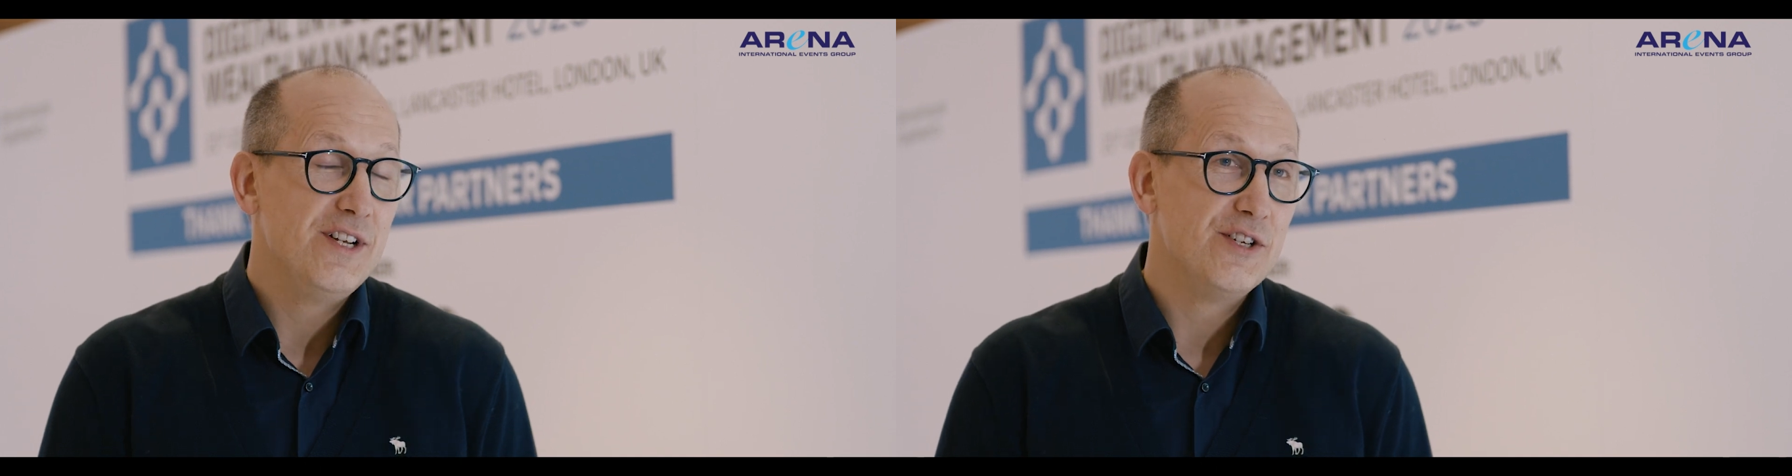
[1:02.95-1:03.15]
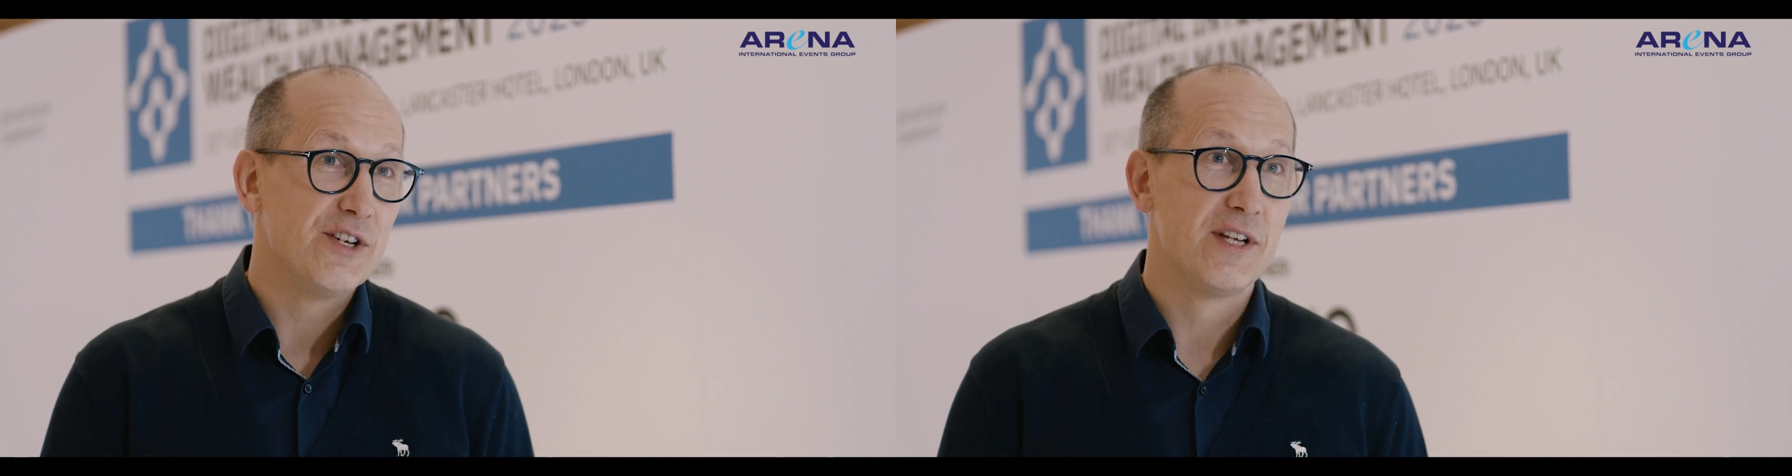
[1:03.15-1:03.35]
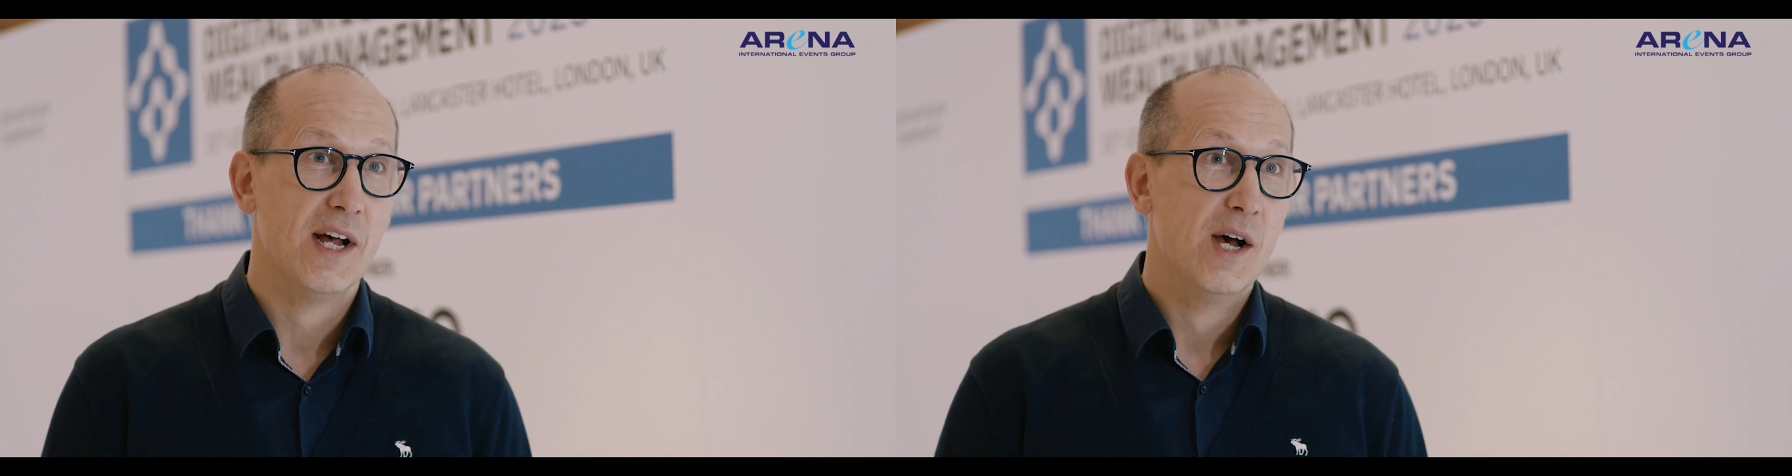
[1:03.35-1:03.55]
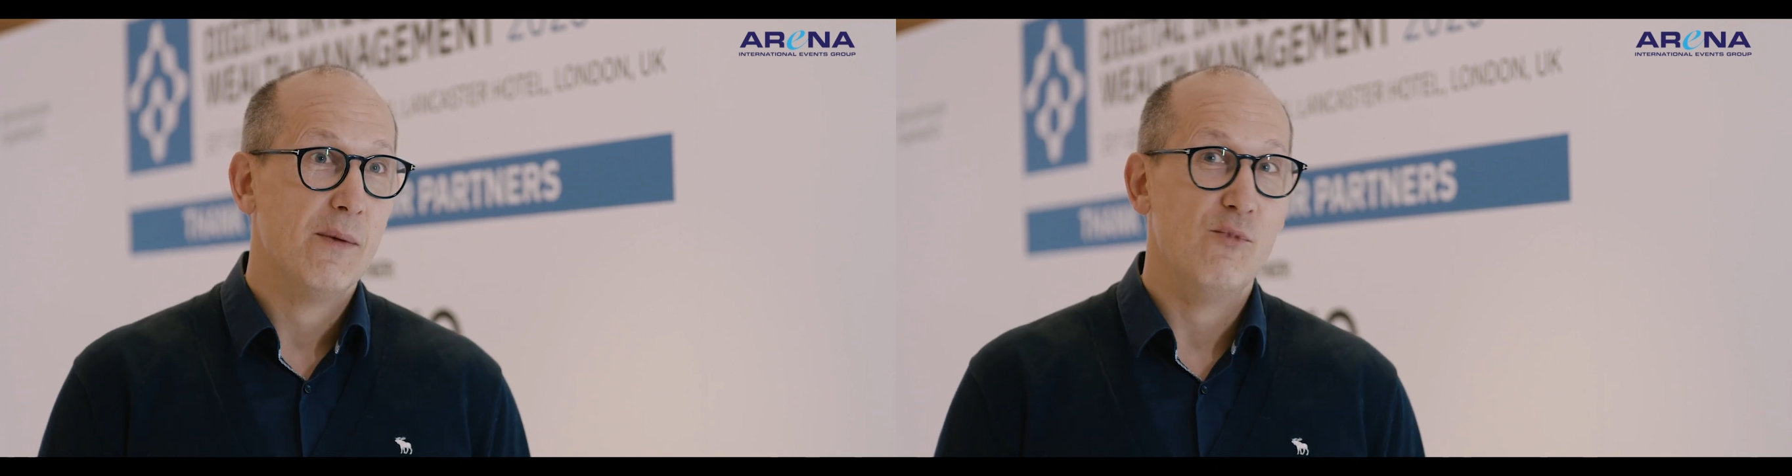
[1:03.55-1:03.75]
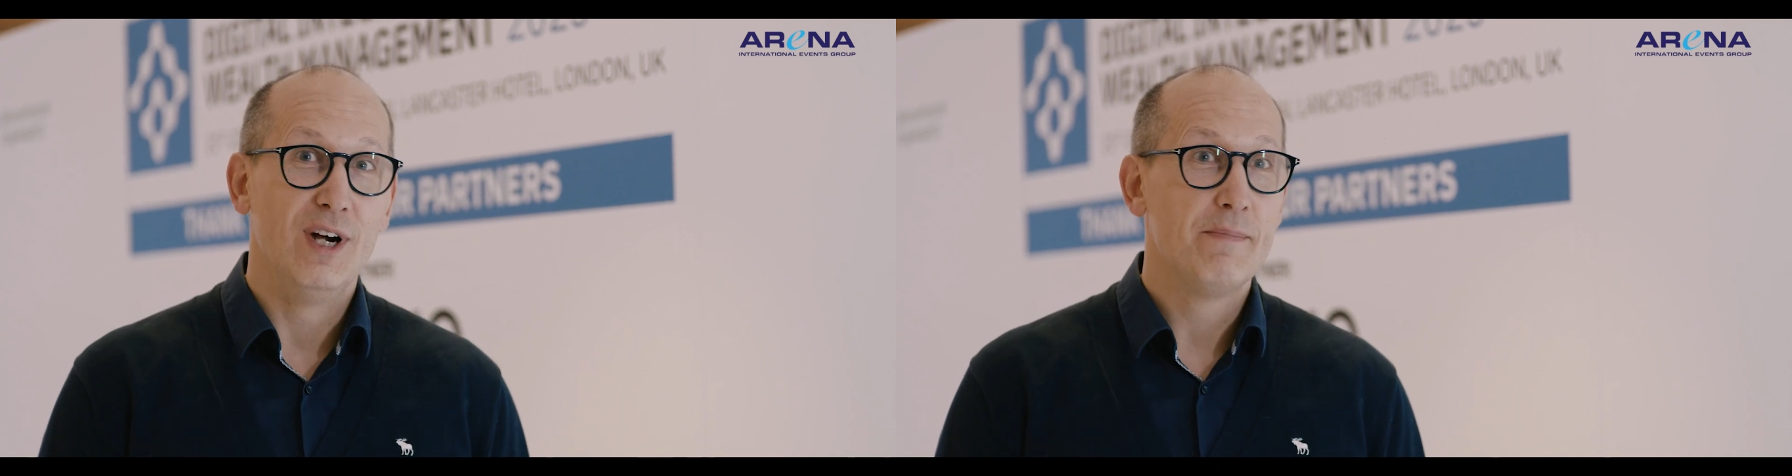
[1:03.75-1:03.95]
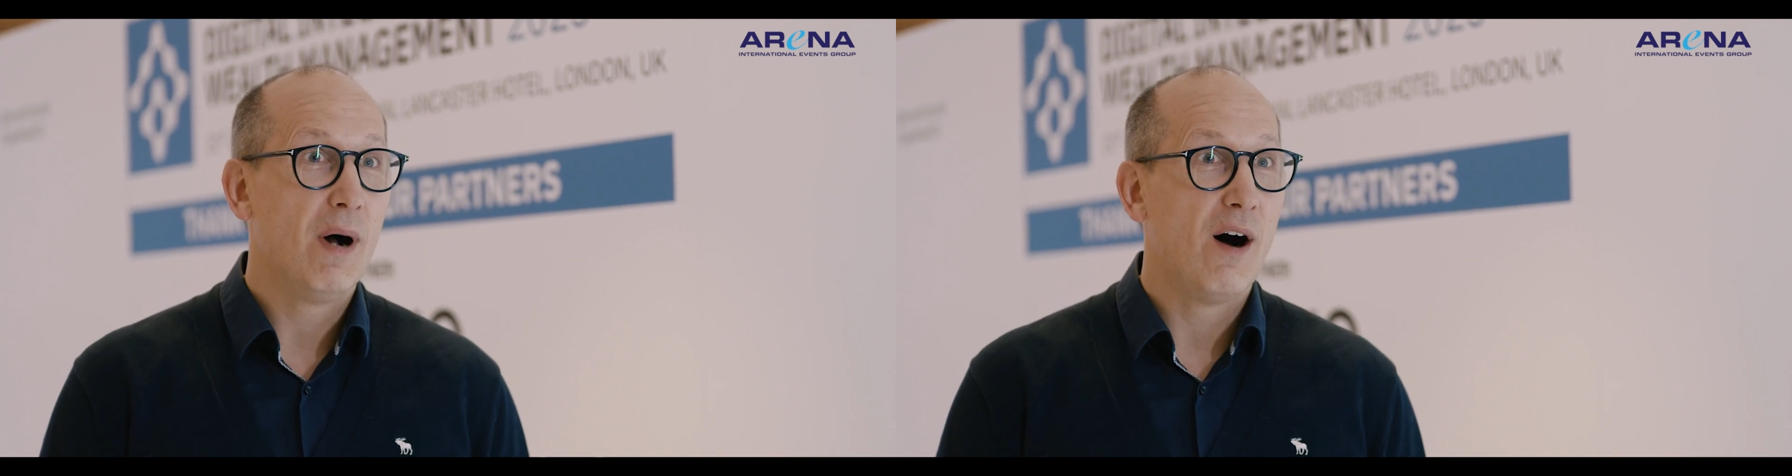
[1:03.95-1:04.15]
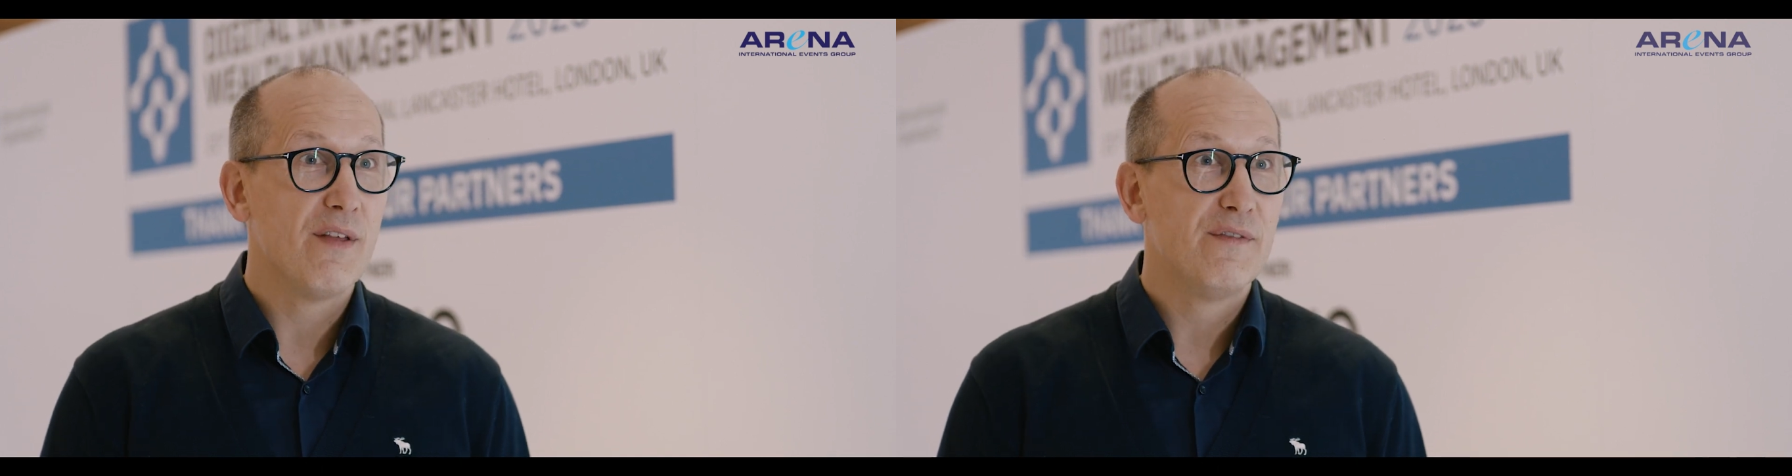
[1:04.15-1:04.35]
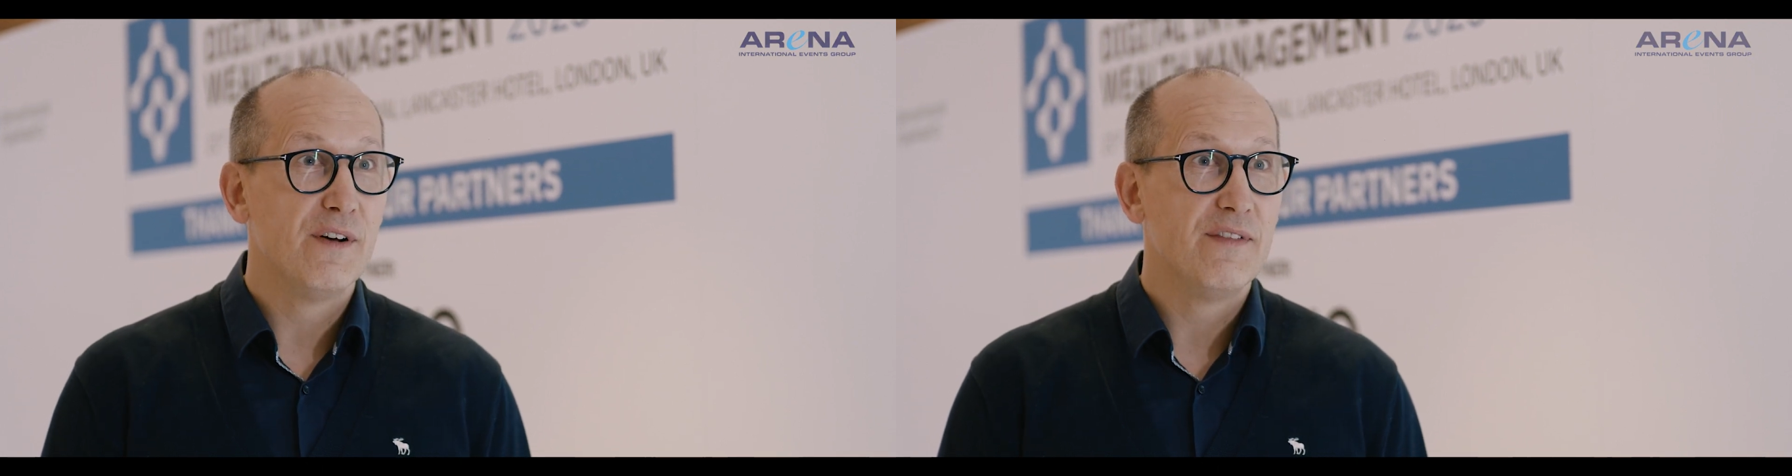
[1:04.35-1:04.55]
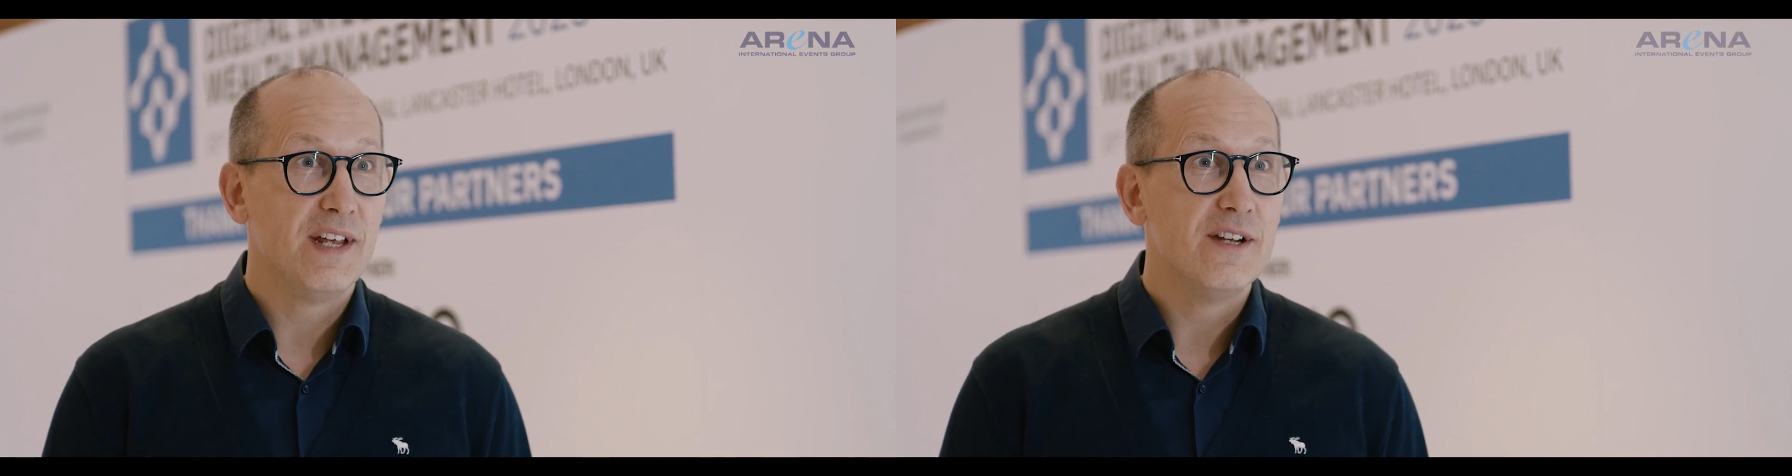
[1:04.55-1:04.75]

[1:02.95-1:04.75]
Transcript: is just really part of the fun of the